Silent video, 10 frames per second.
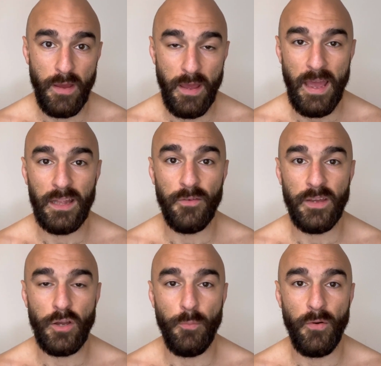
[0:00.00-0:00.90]
elevate
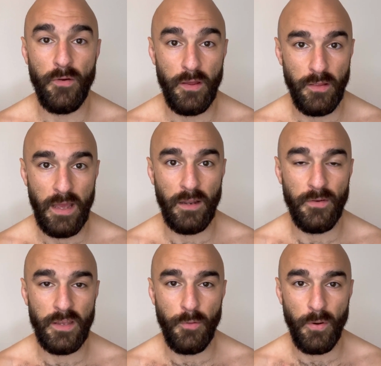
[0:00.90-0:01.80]

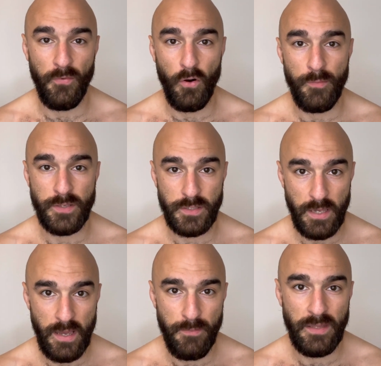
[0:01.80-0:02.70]
your performance
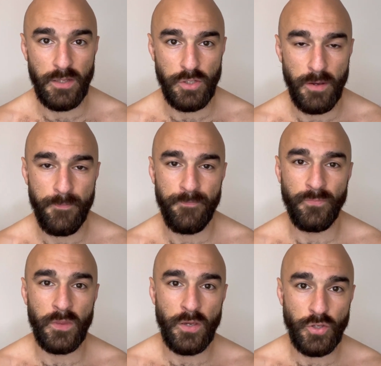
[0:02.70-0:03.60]
in the gym.
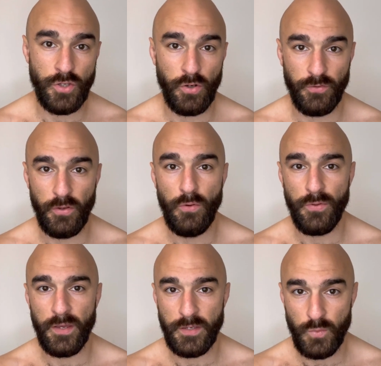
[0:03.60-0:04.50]
So you've got two
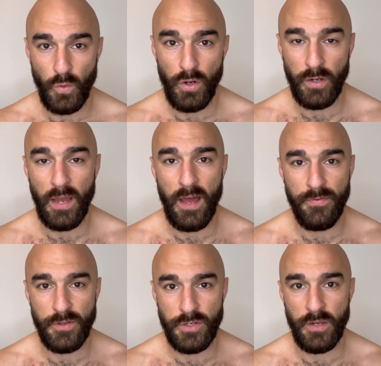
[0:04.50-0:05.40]
things, work and
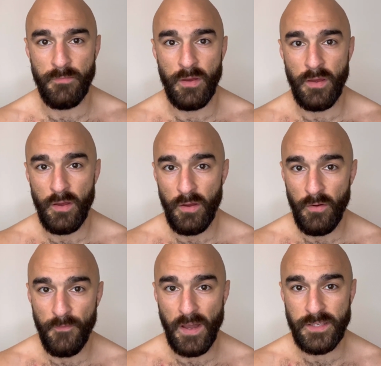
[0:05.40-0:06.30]
the gym.
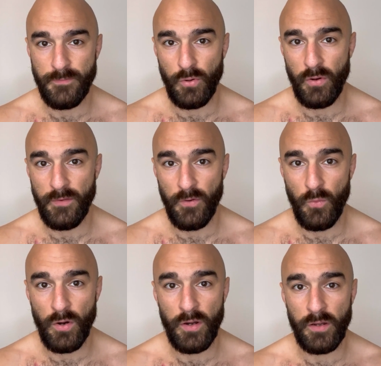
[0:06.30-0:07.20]
Fats and protein for
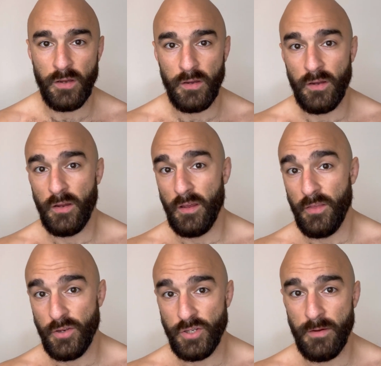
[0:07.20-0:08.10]
work, the
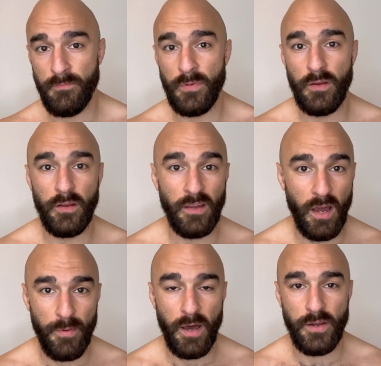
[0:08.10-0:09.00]
gym,
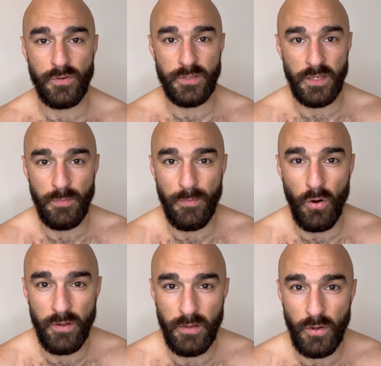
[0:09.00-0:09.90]
carbohydrates need to be brought
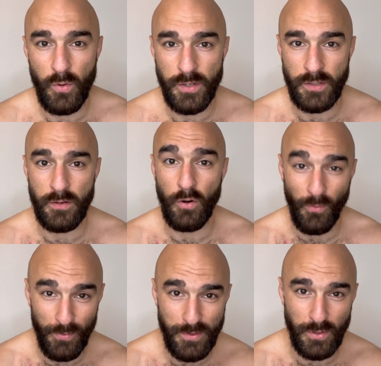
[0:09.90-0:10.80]
in the equation.
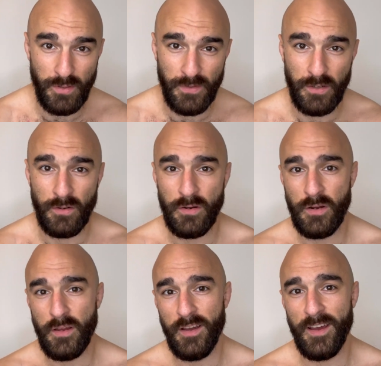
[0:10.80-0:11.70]
Hopefully you enjoyed the video.
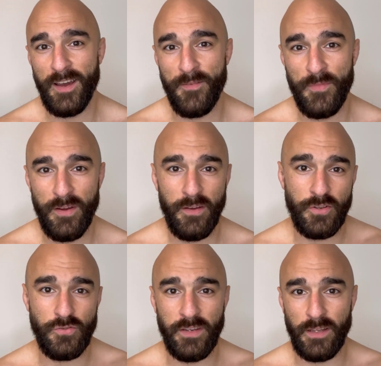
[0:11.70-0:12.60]

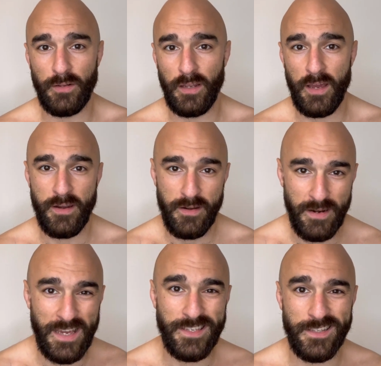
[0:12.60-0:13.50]
Straight down the line,
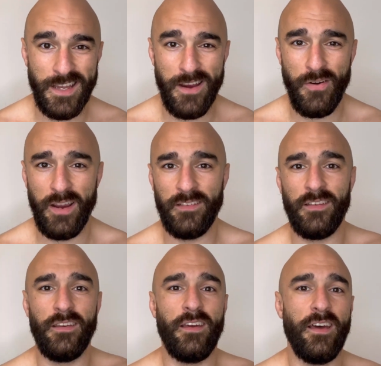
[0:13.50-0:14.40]
nice and direct.
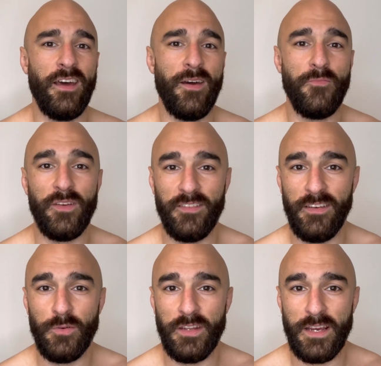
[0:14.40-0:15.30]
See you
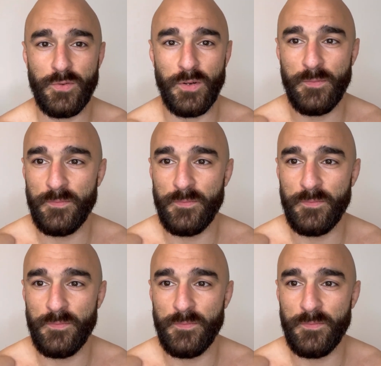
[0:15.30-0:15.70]
in the next one.